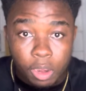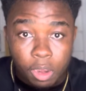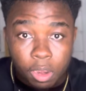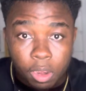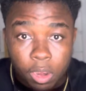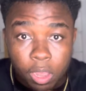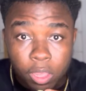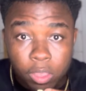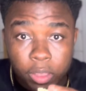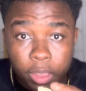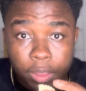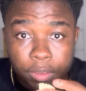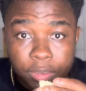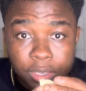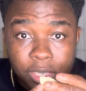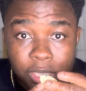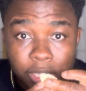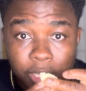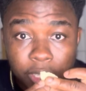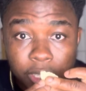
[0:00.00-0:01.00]
Now you have
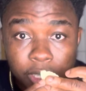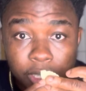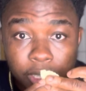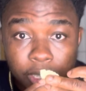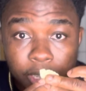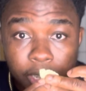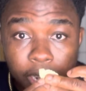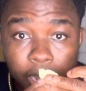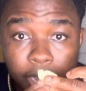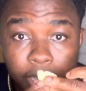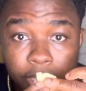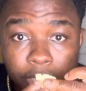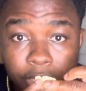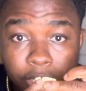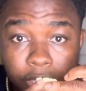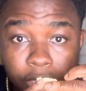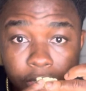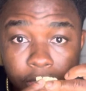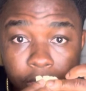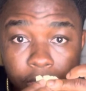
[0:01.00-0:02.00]

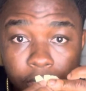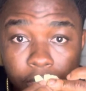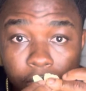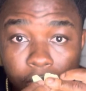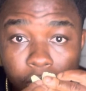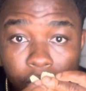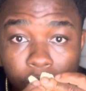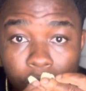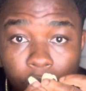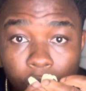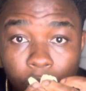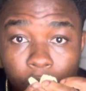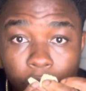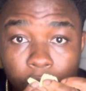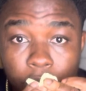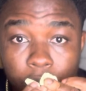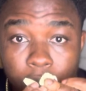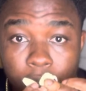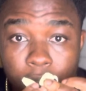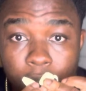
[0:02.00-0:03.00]
sliced
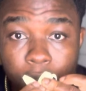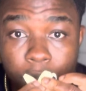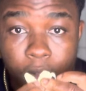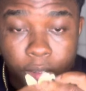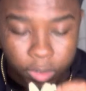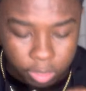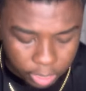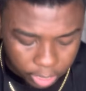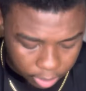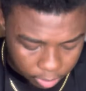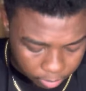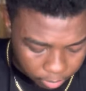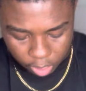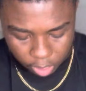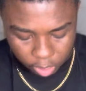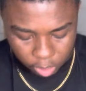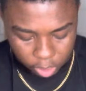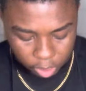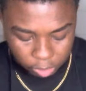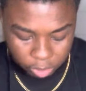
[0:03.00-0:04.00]
garlic. Okay?
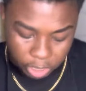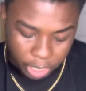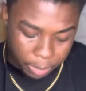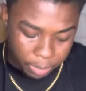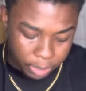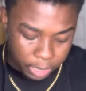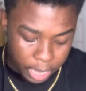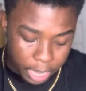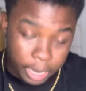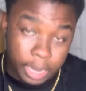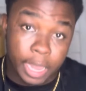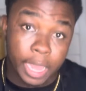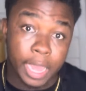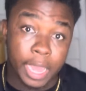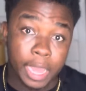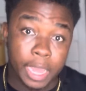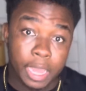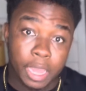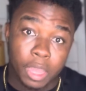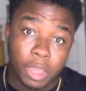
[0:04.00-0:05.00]
You keep chopping like
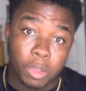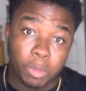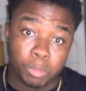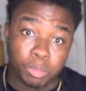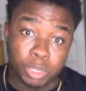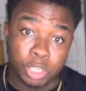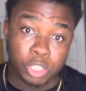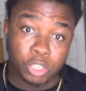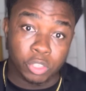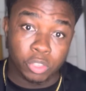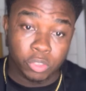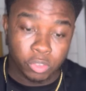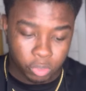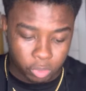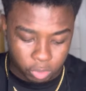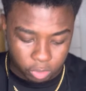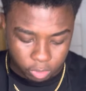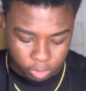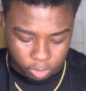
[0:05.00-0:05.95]
that, pretty soon